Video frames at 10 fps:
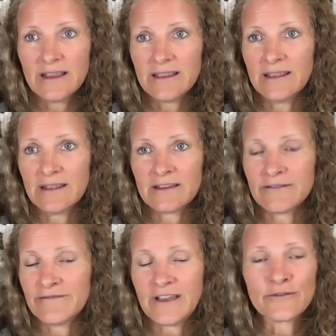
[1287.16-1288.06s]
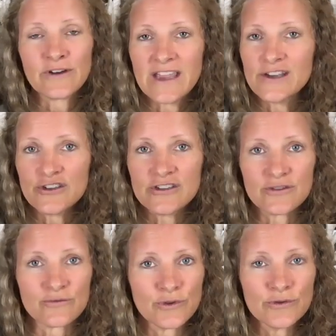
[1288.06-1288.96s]
the foundations
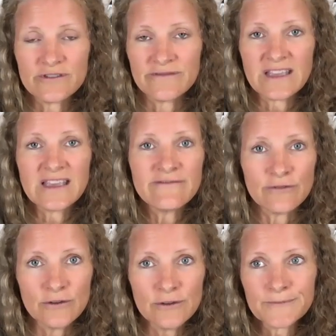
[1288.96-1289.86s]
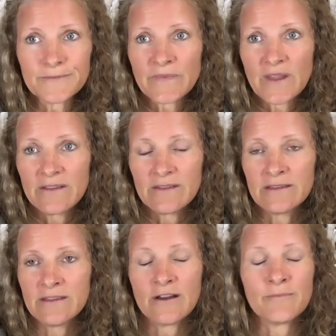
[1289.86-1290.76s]
and roots of evil.
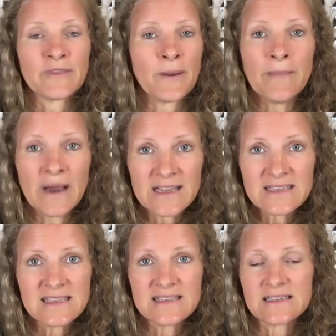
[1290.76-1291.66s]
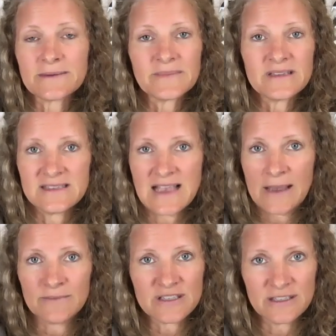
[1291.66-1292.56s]
The money system is
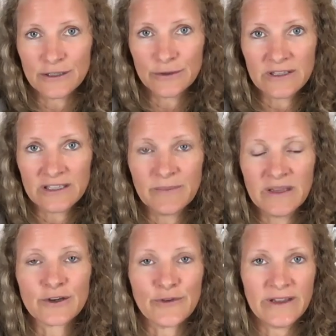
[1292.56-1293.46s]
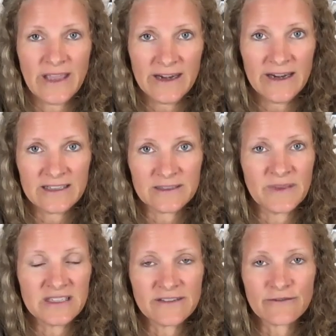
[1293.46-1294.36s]
absolutely been created as a
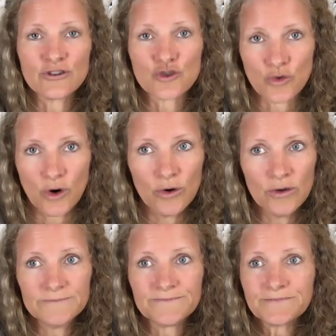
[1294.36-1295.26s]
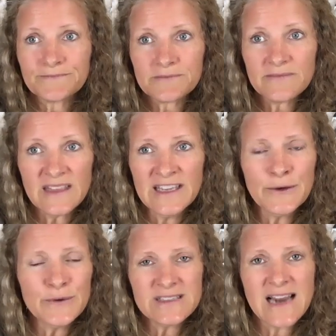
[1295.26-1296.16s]
means of control. It
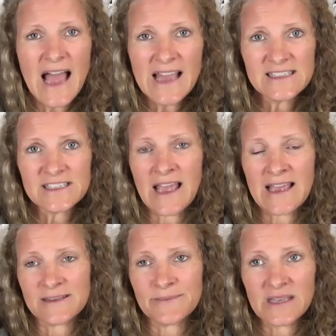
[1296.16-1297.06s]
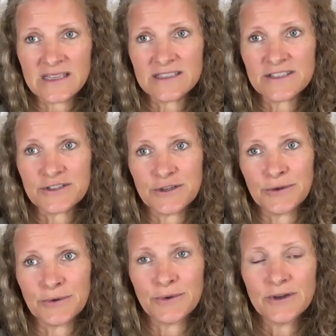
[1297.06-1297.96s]
was not as a means
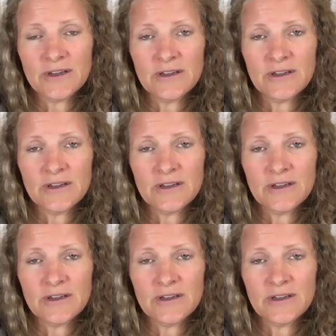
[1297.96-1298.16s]
to,